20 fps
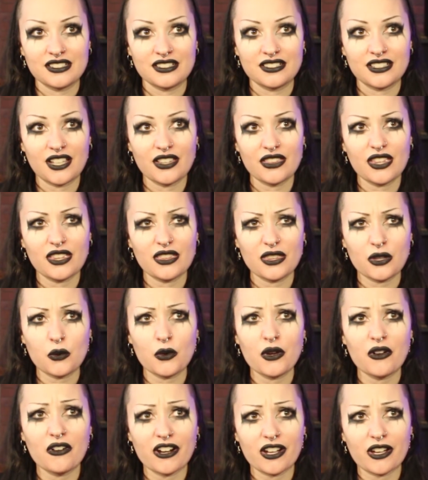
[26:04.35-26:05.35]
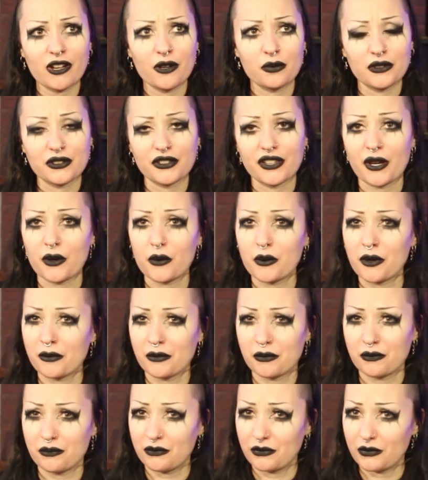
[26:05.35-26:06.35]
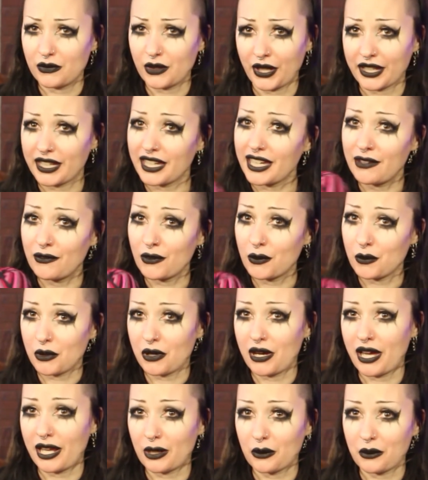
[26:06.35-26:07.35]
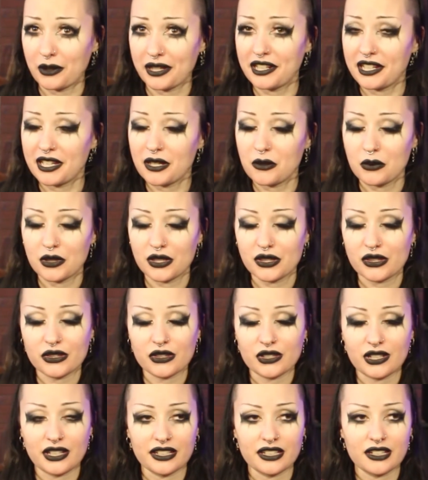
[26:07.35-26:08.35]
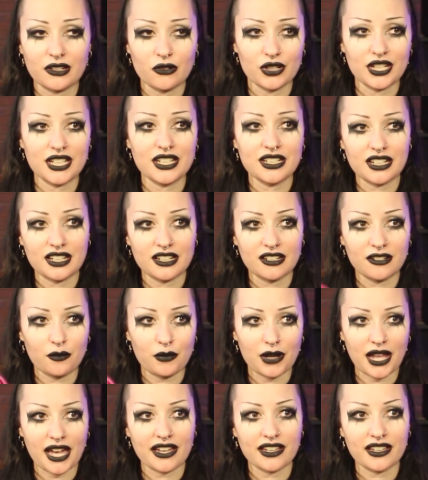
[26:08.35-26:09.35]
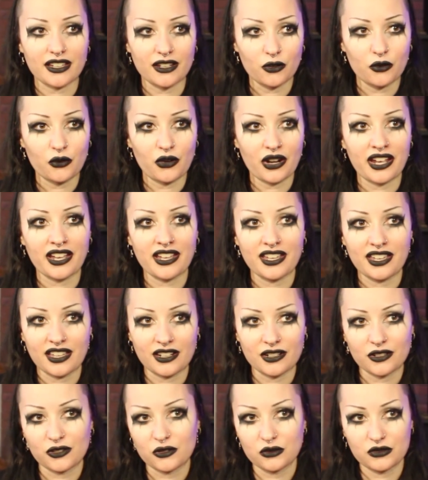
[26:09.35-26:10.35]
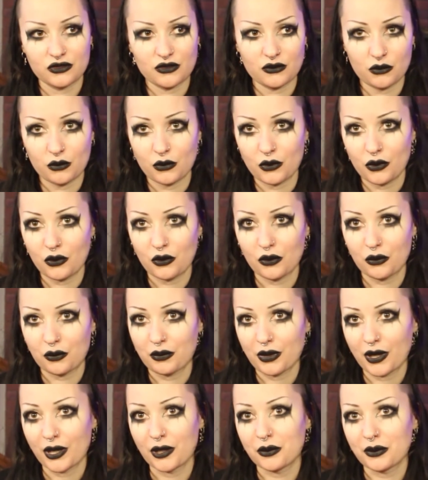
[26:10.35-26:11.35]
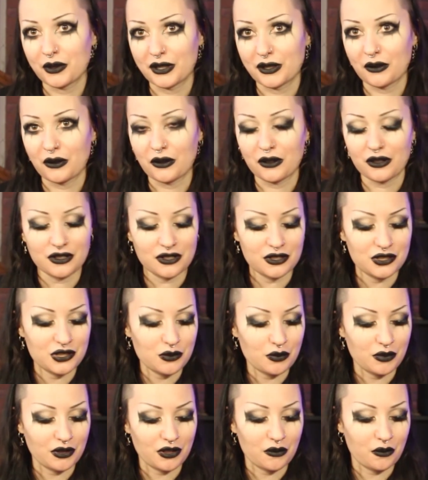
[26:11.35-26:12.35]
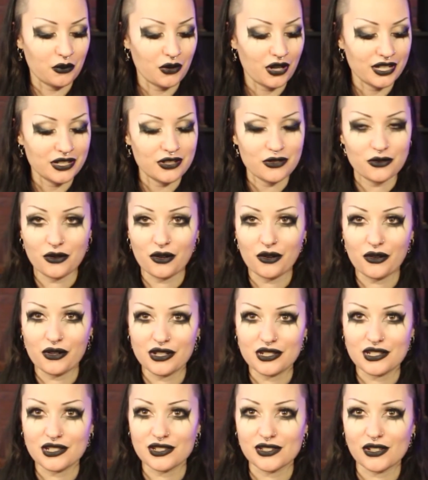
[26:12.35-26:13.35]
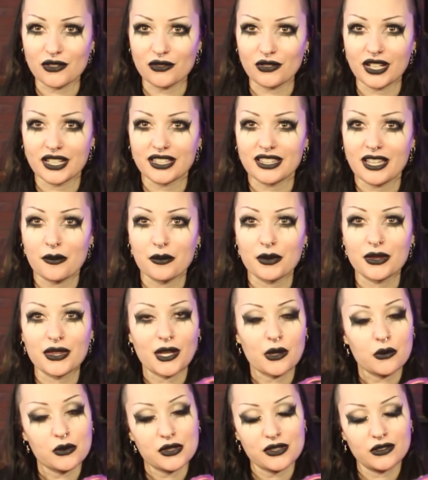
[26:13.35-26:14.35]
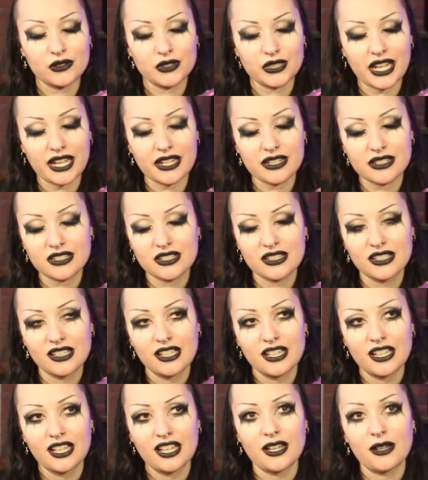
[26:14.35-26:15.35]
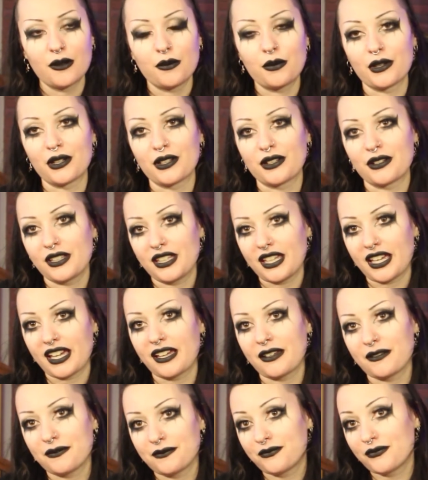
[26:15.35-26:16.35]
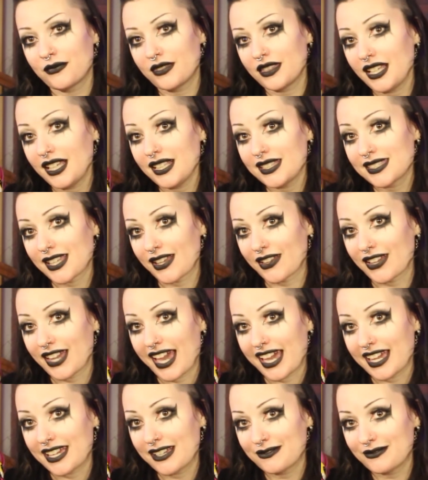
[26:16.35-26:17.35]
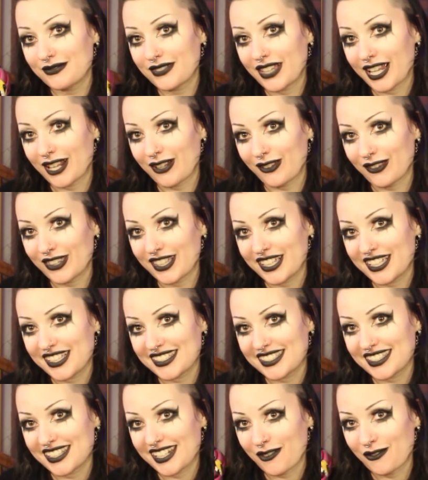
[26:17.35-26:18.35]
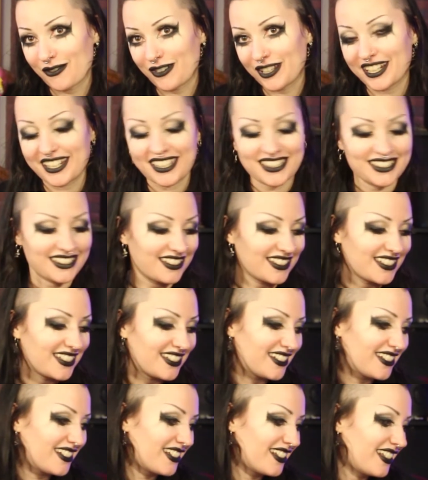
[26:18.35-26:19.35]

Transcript: No, there were a couple that were like even more Halloween-y, with like green and black and grey and more purple and orange, but a brighter orange and stuff like that, but they were sold out. But yeah, it's okay. I got these and I'm really excited.